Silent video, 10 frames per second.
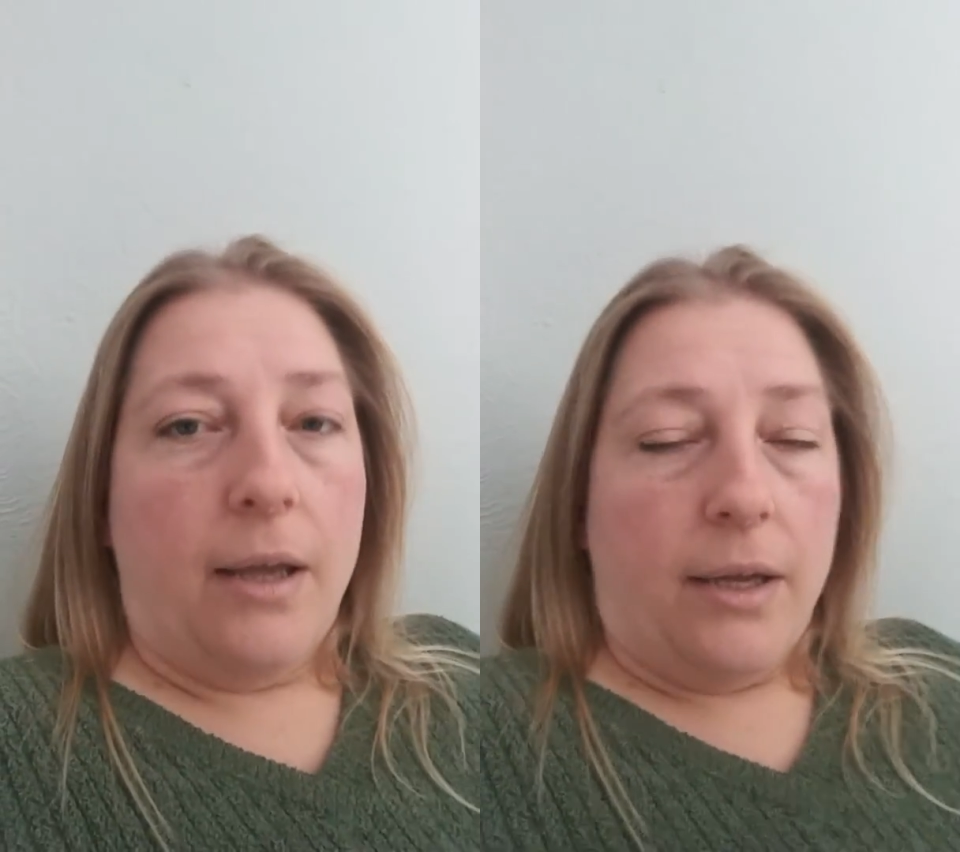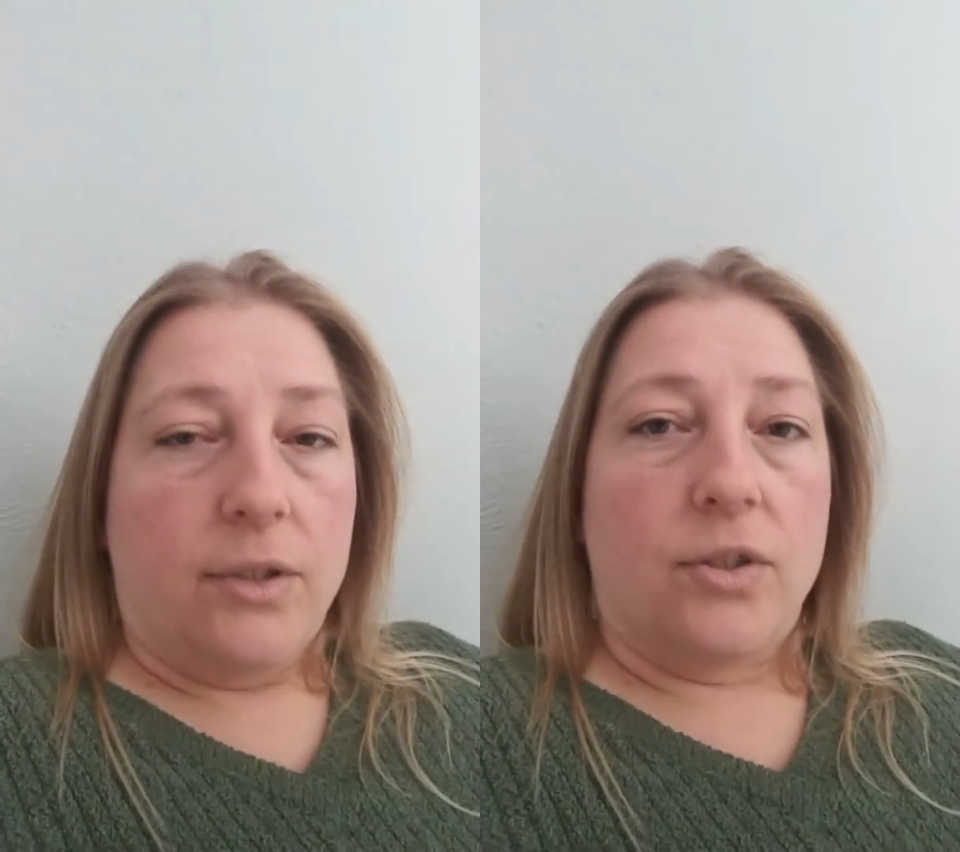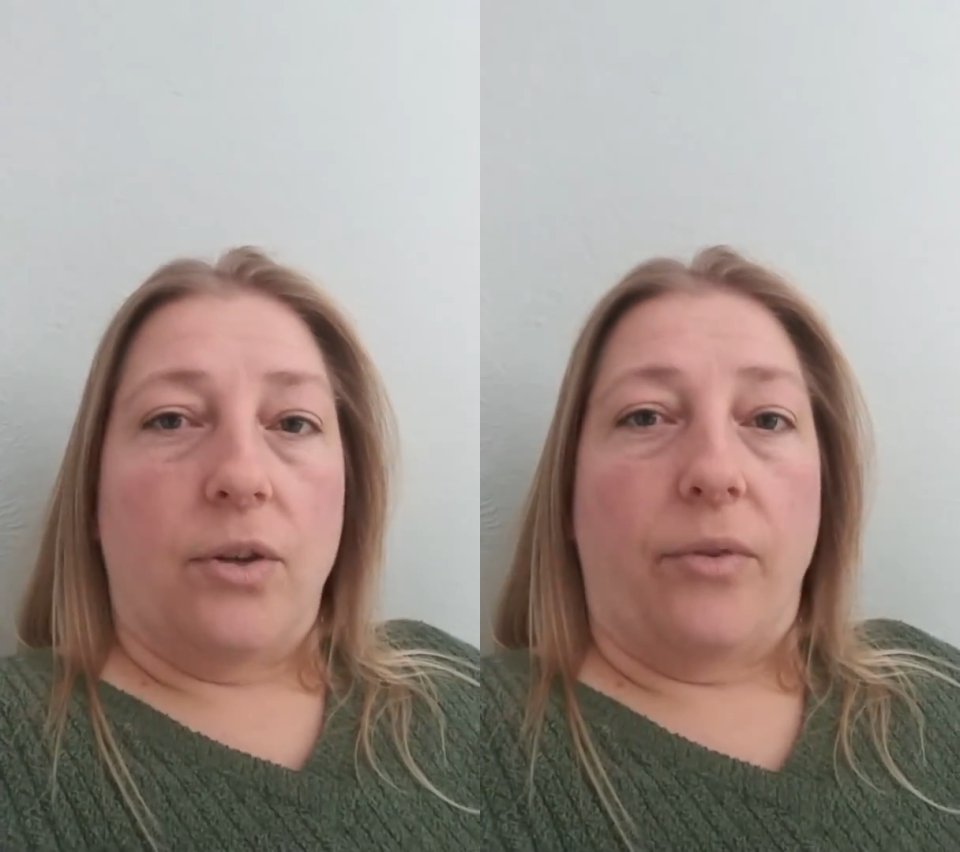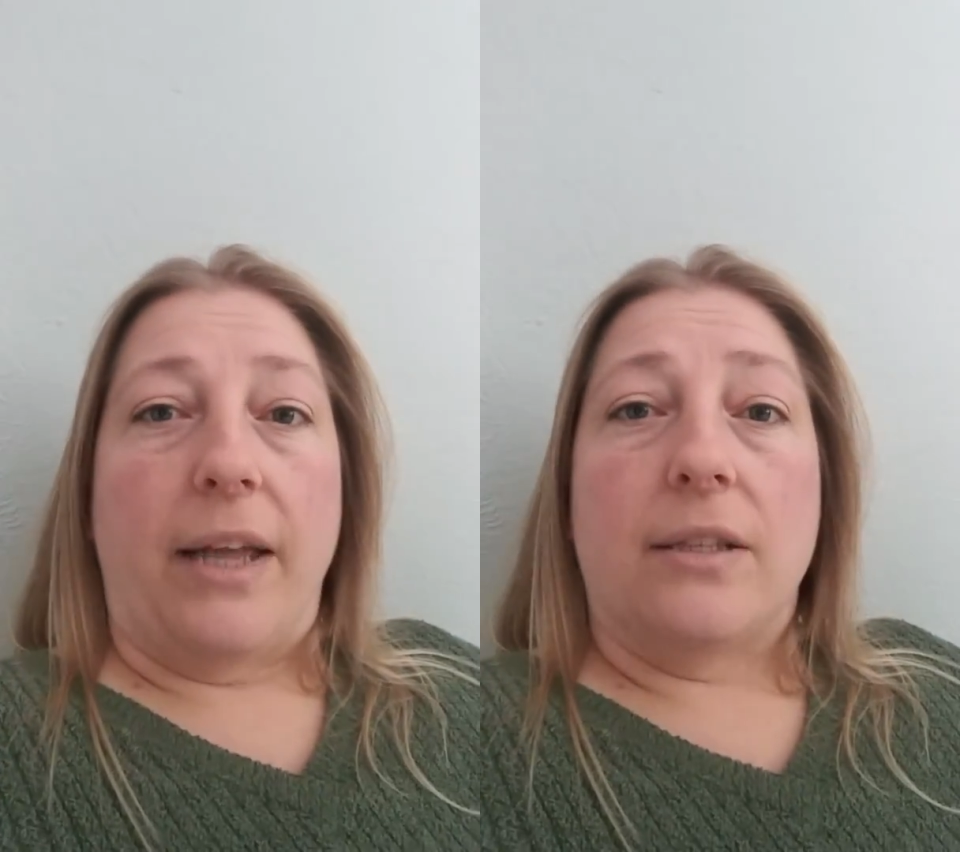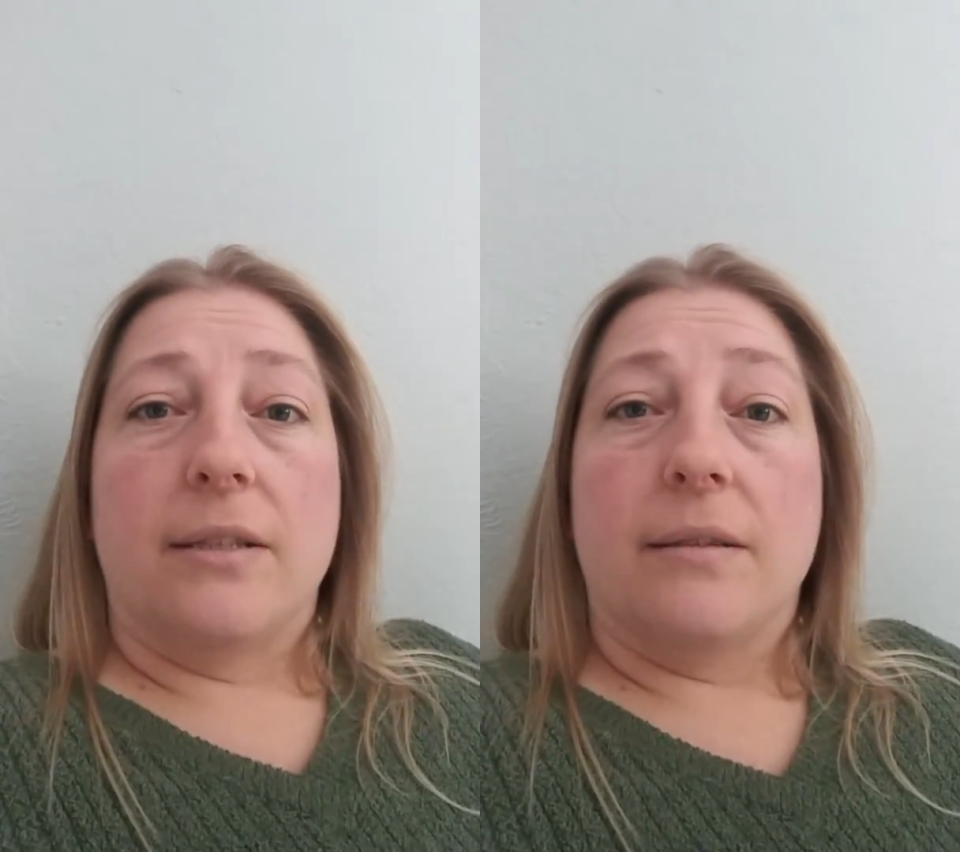So
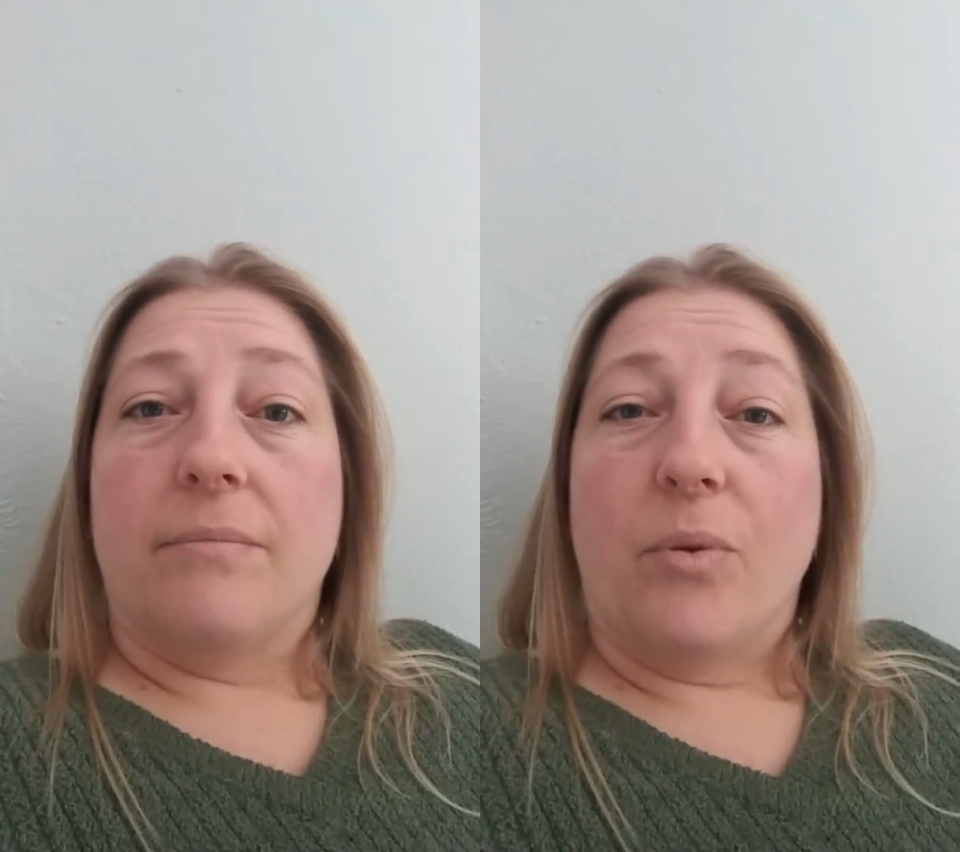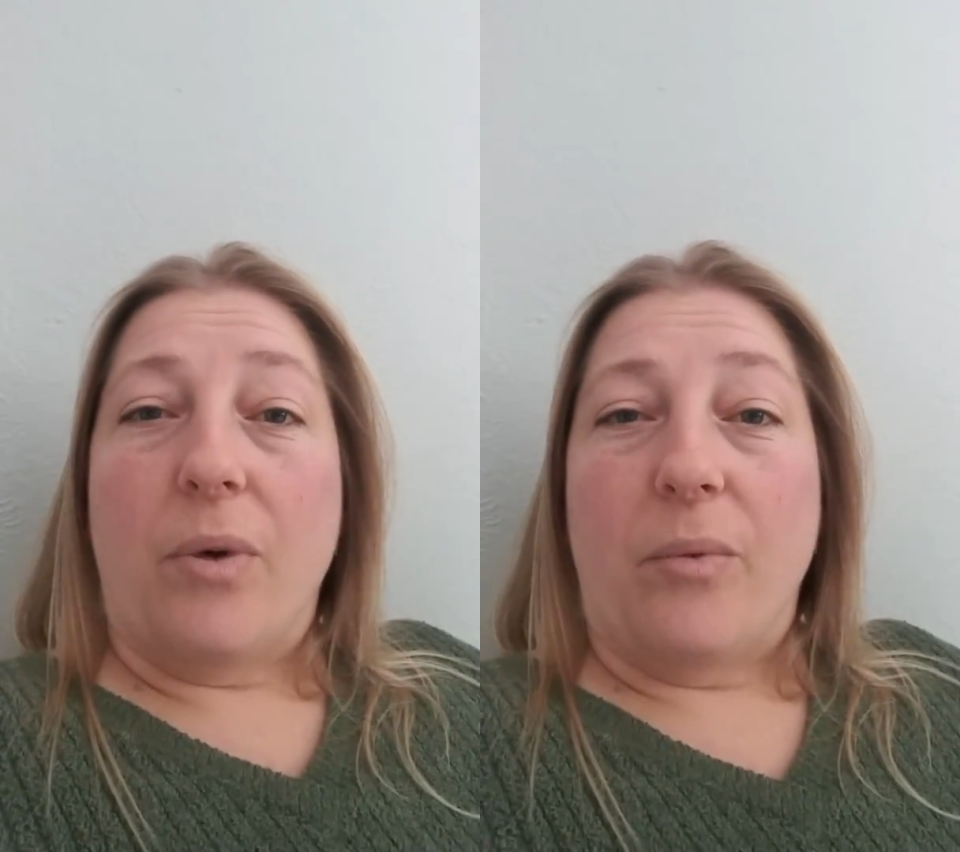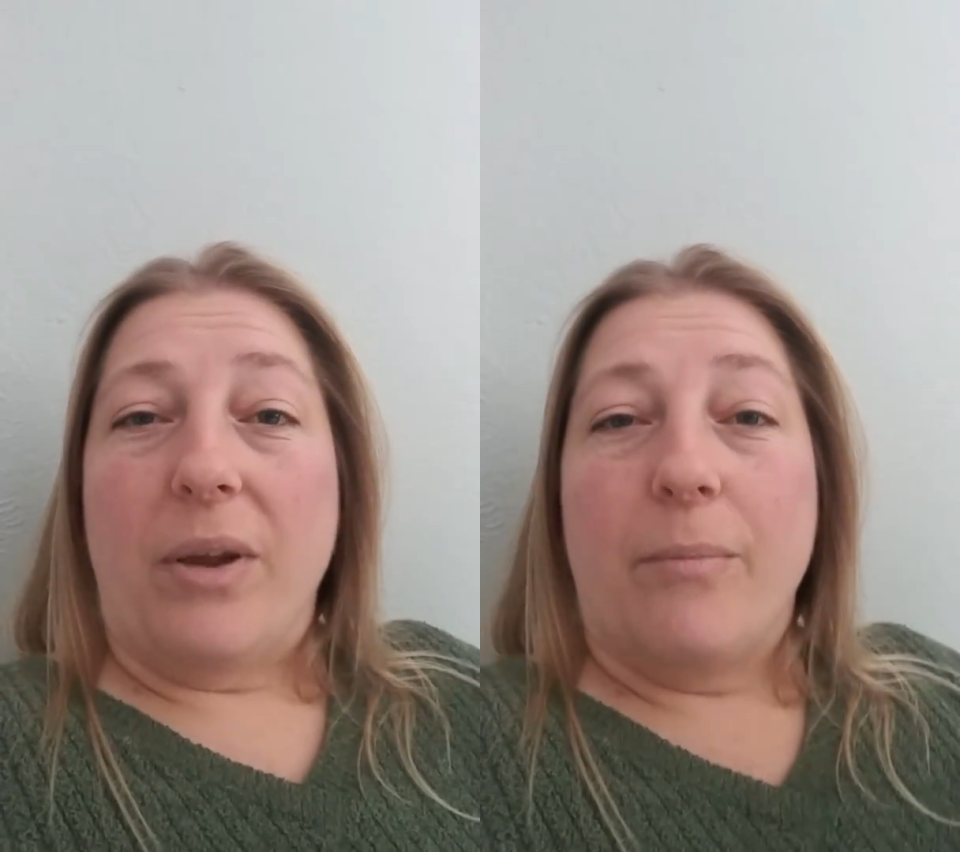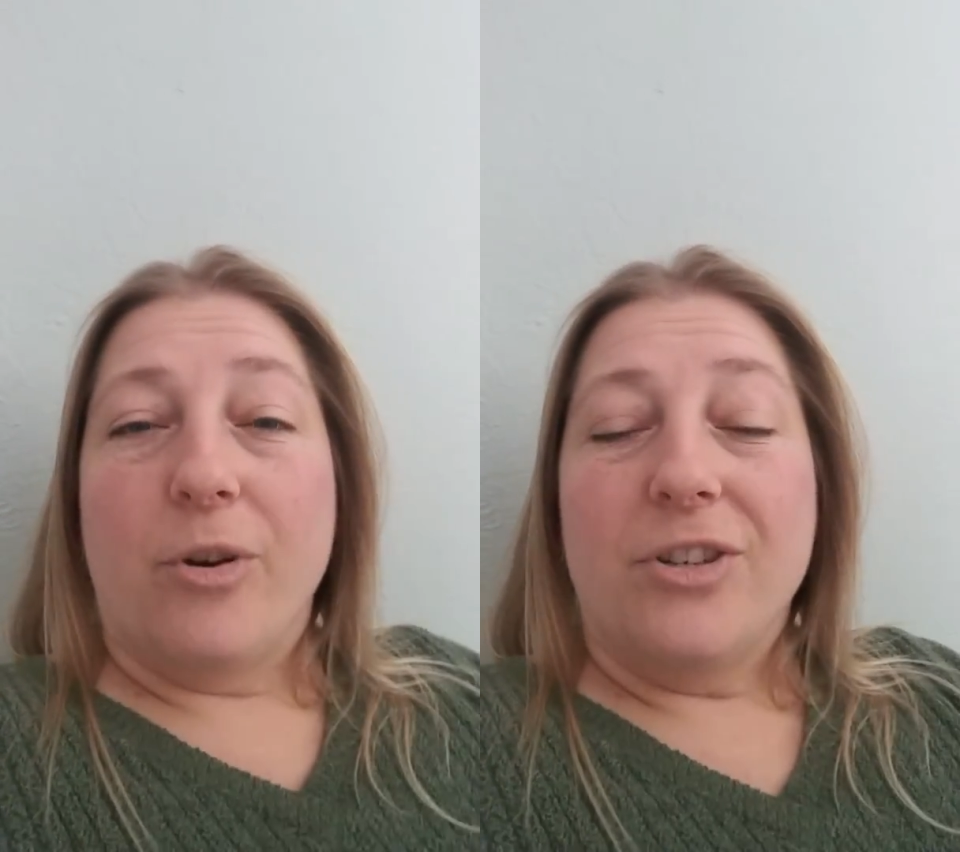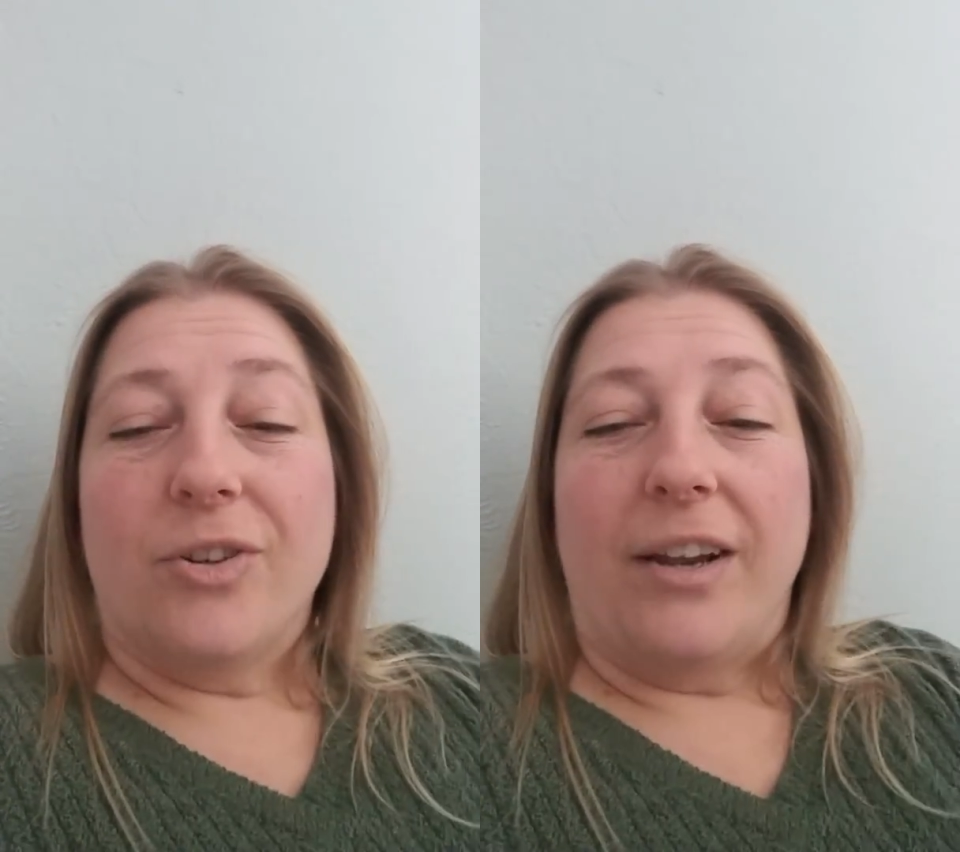that's the one week board
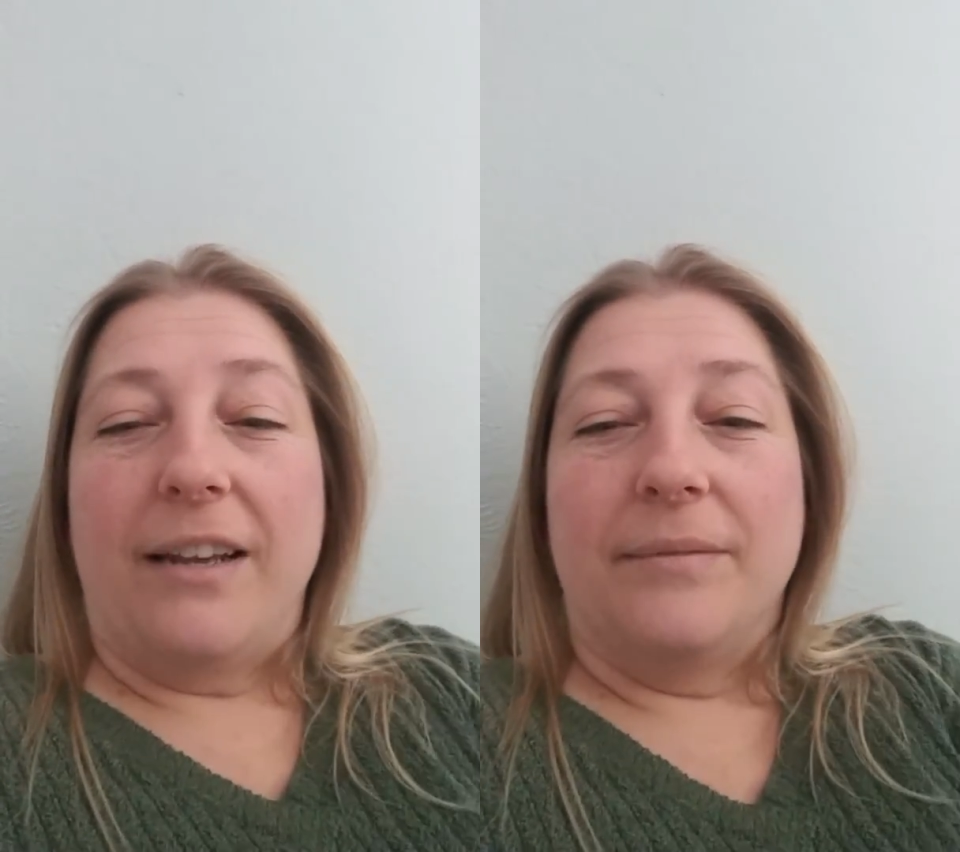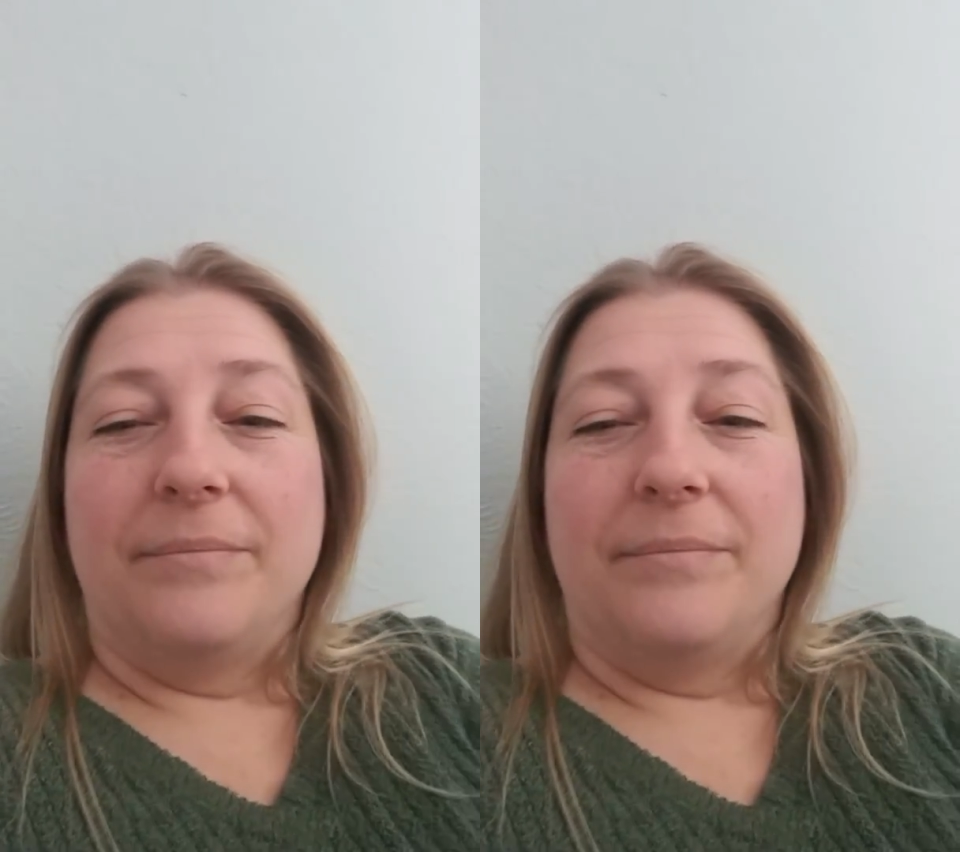and train.